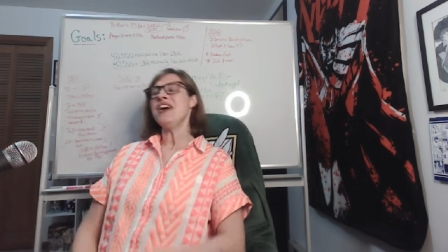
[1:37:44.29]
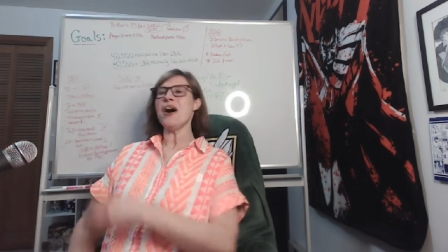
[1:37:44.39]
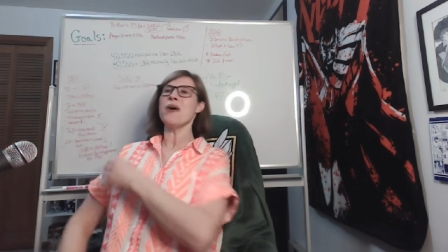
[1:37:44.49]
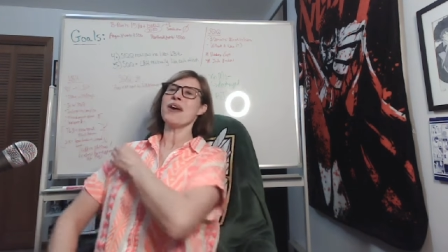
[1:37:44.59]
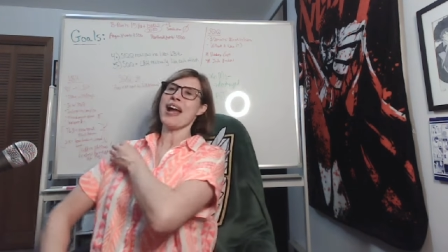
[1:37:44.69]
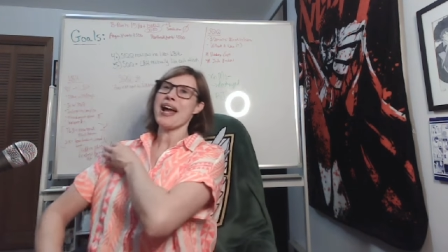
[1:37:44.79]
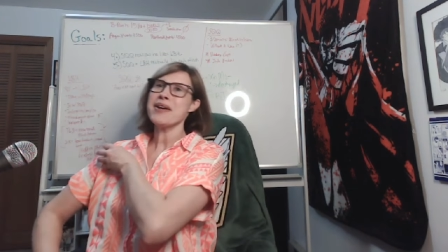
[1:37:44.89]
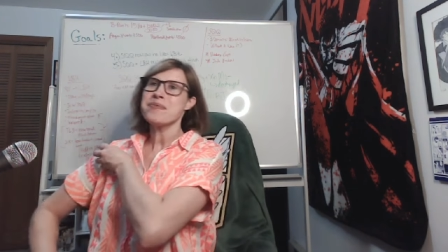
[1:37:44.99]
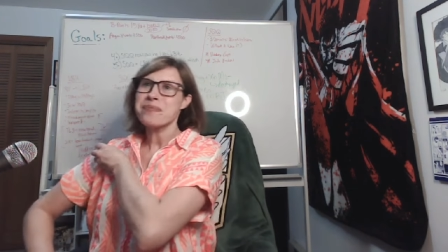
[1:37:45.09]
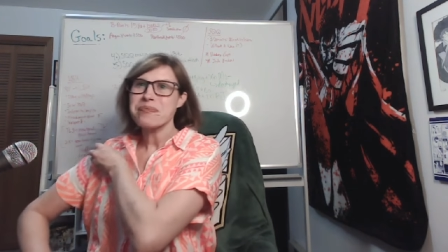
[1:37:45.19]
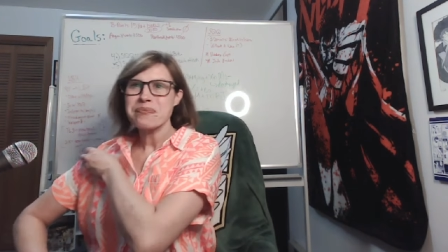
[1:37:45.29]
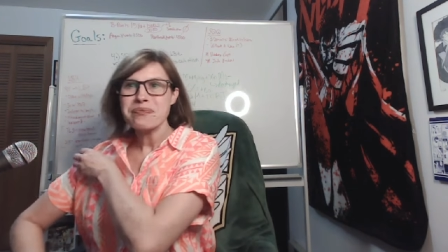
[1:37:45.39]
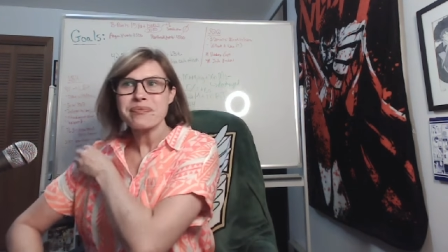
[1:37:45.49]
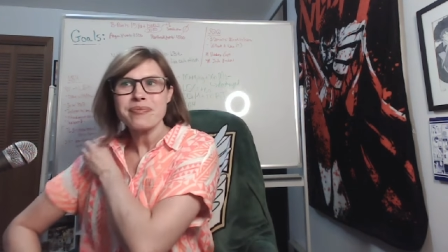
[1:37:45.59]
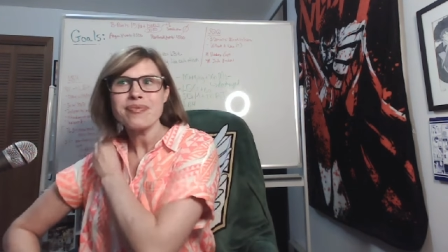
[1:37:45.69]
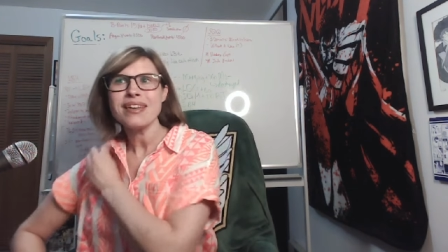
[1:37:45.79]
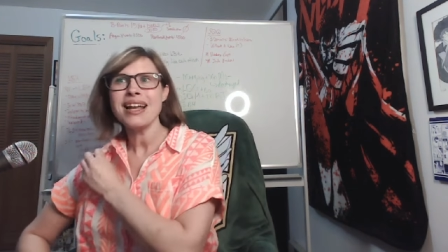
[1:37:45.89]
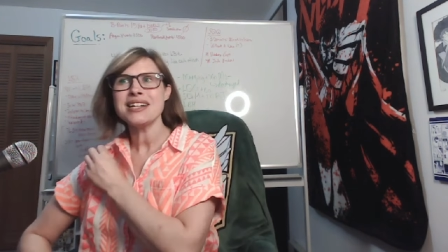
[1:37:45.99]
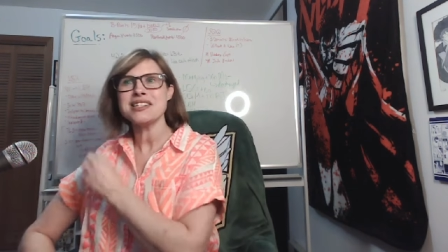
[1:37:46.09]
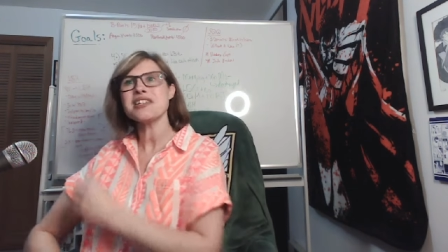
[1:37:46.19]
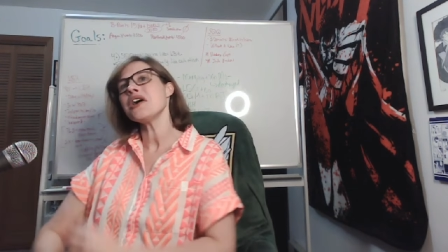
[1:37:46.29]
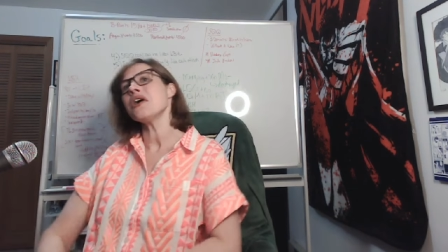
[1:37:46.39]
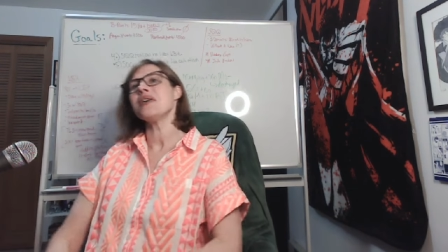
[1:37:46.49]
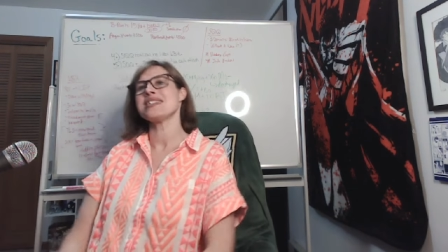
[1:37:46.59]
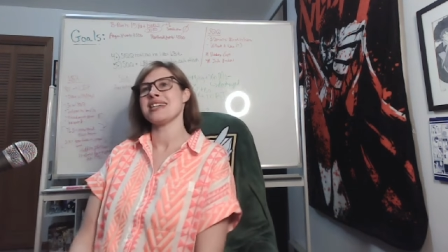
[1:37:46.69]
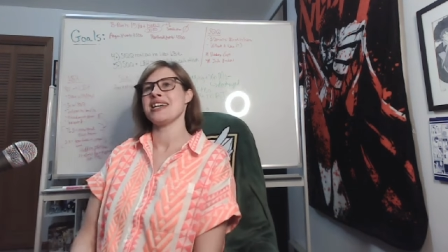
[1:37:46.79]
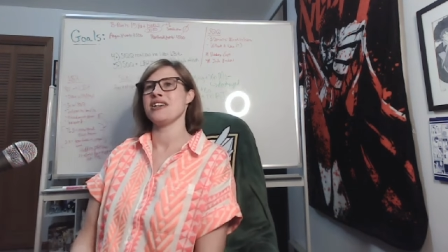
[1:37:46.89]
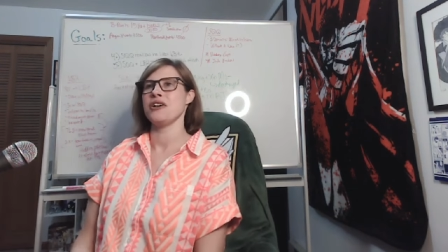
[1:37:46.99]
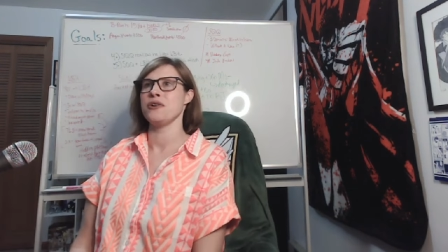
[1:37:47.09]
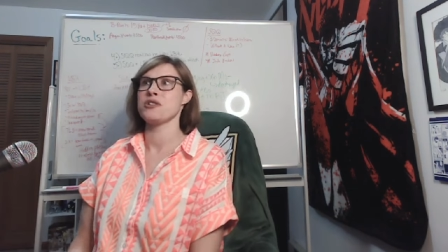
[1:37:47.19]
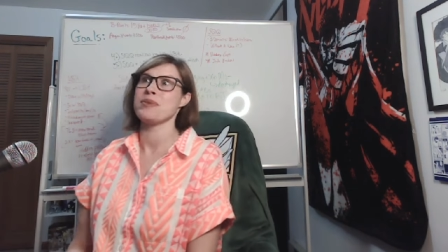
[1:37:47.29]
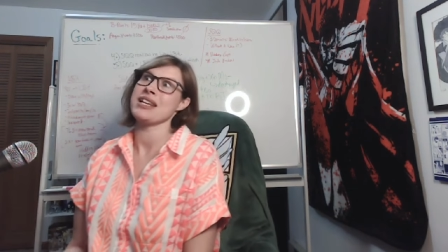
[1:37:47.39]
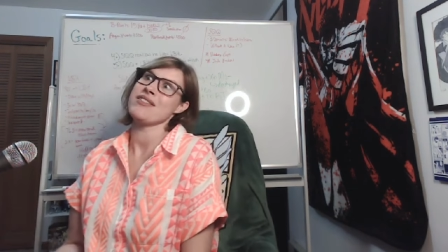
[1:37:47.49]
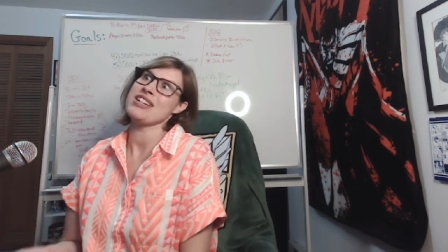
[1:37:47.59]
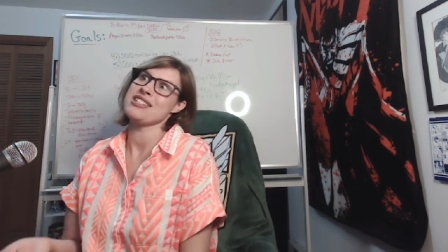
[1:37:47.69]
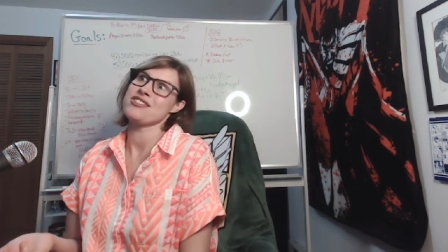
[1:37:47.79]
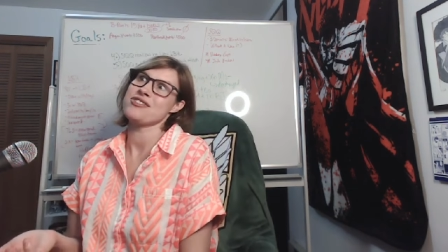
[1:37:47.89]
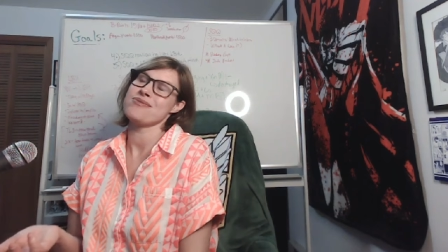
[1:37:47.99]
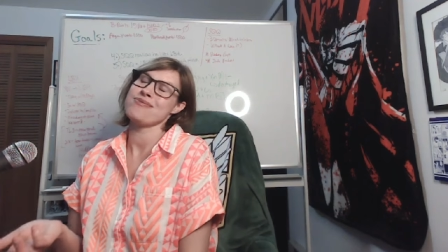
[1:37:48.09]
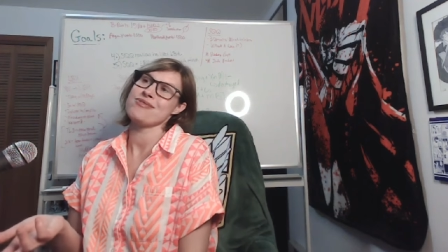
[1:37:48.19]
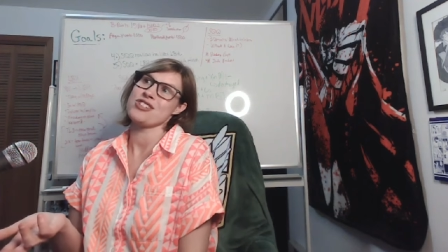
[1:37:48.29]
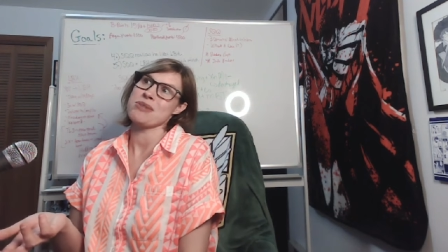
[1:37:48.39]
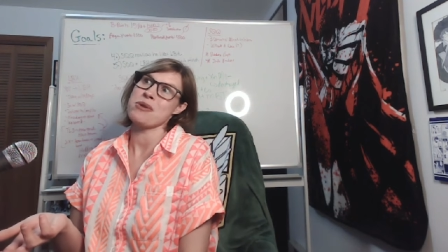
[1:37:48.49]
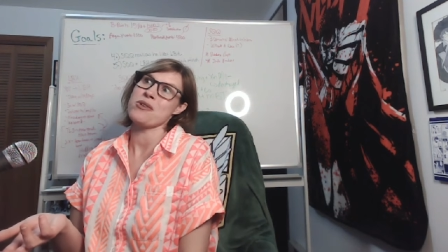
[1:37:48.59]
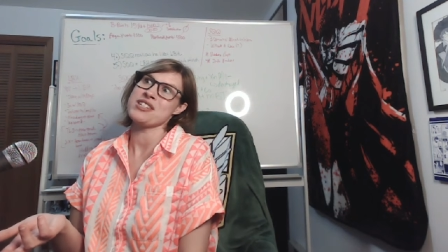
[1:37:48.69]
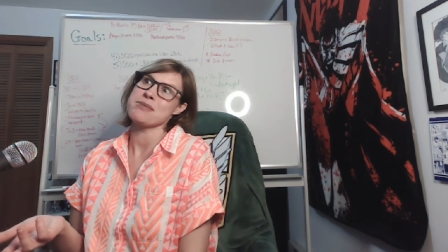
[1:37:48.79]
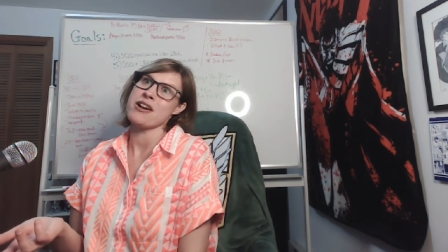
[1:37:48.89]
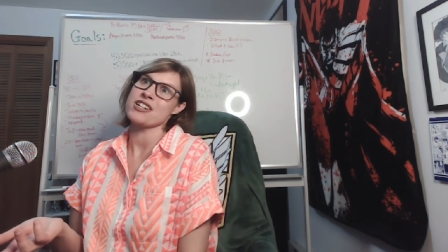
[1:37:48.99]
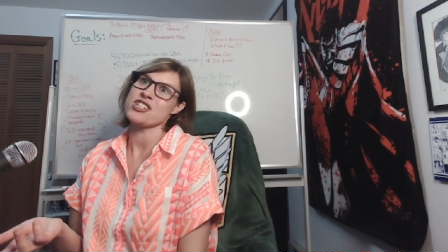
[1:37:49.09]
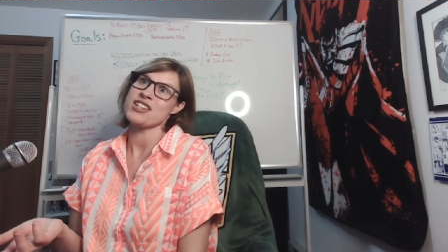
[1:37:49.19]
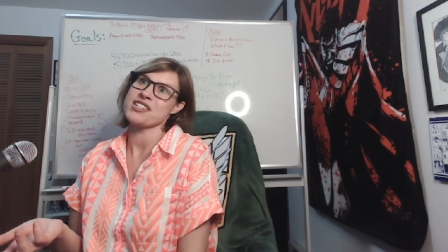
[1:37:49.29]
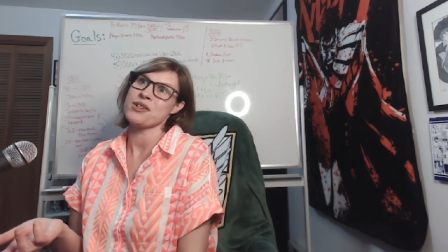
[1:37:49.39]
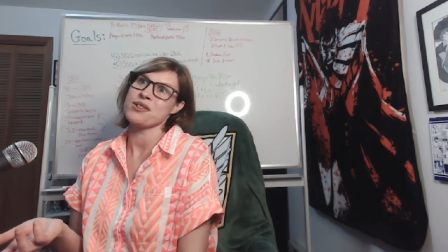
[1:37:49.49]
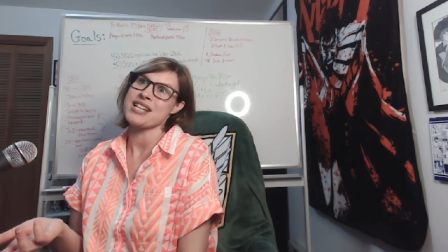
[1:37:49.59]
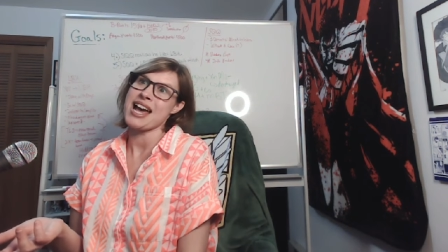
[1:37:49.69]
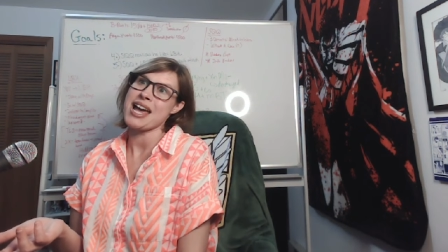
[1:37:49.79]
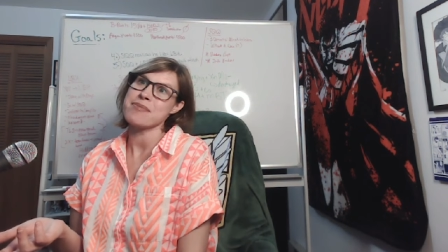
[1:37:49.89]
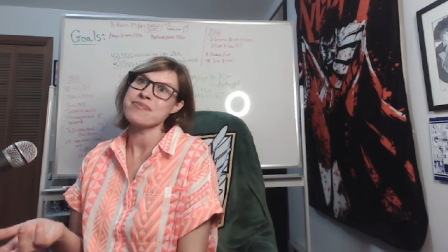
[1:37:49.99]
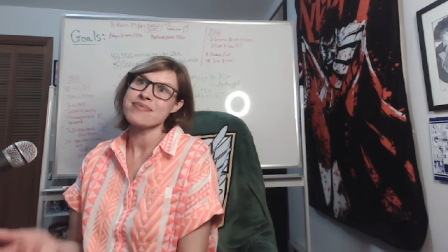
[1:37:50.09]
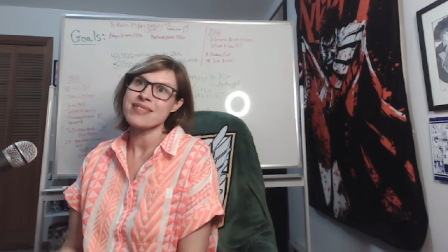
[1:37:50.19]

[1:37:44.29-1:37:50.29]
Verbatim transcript: Okay. And so he's like, you know, who's been giving Xin Mo this demonic chi this whole time?